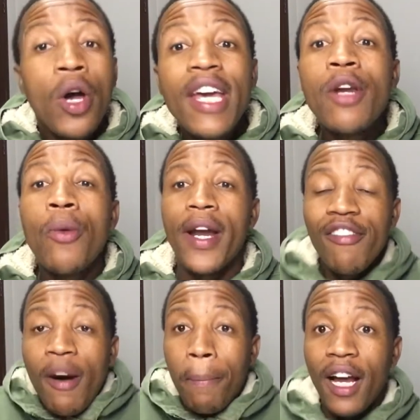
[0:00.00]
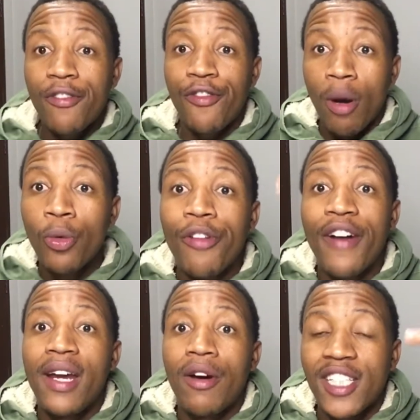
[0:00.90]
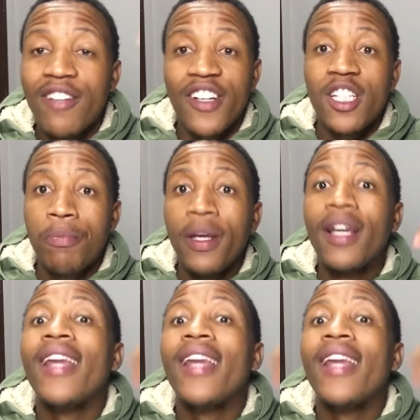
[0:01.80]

in whatever platform we find ourselves and speak, it